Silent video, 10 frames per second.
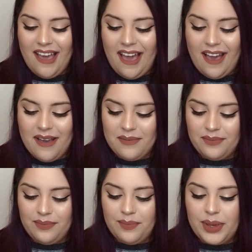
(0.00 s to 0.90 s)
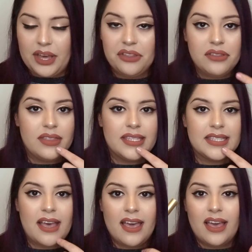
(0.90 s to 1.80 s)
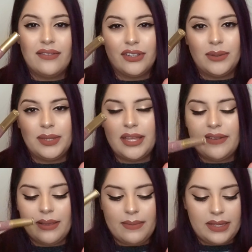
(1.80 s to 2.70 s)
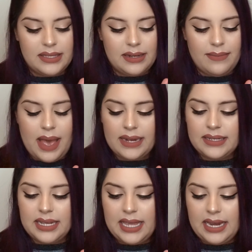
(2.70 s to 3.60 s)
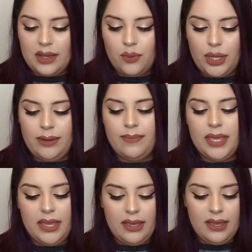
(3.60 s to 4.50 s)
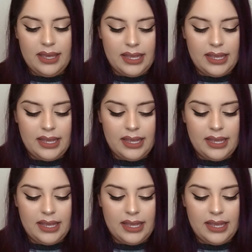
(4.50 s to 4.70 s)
But other than this guy, I've really been loving Melted Matte in Queen Bee.